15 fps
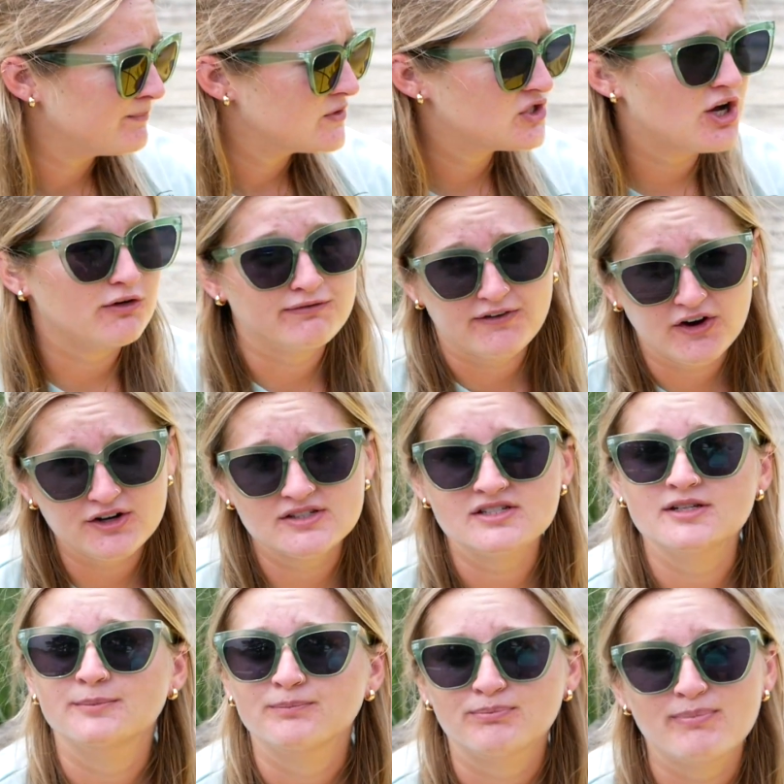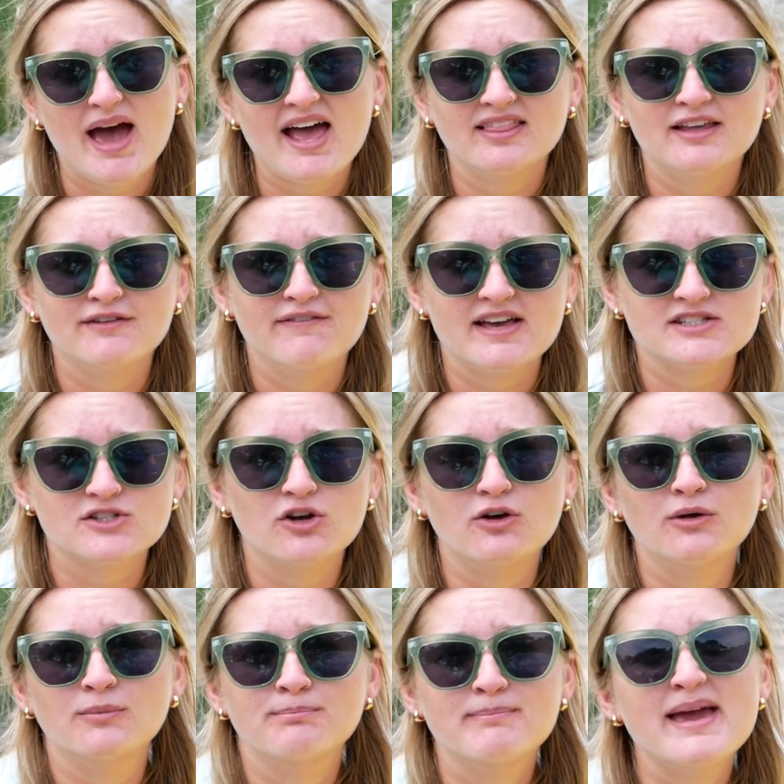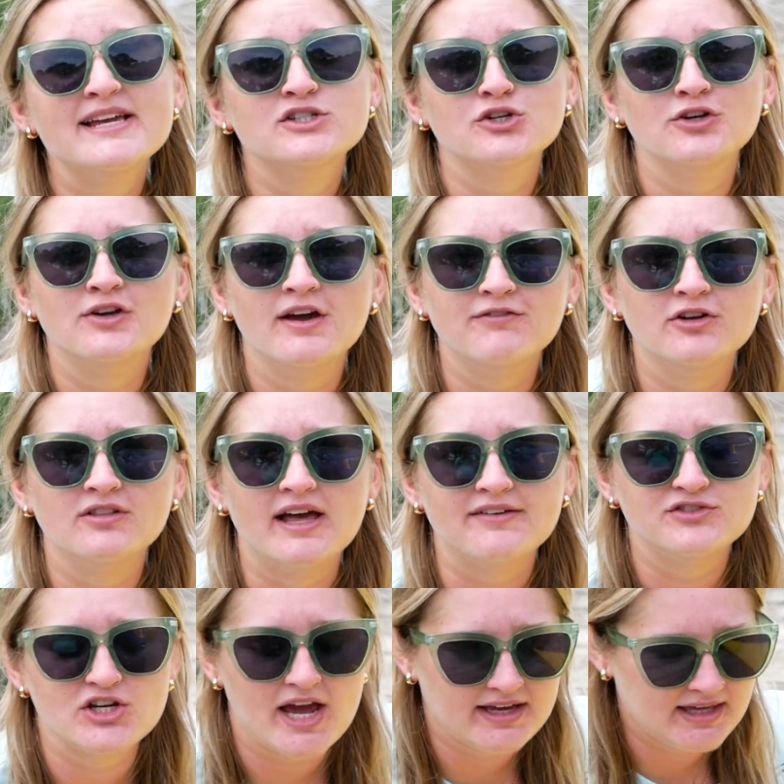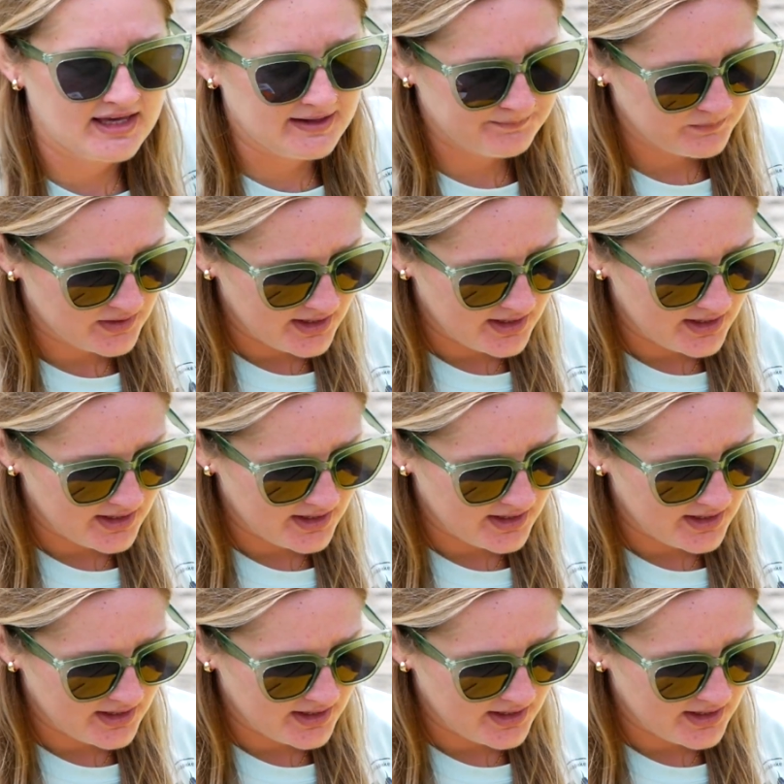So first, paddling vessel, make sure you have your life jacket,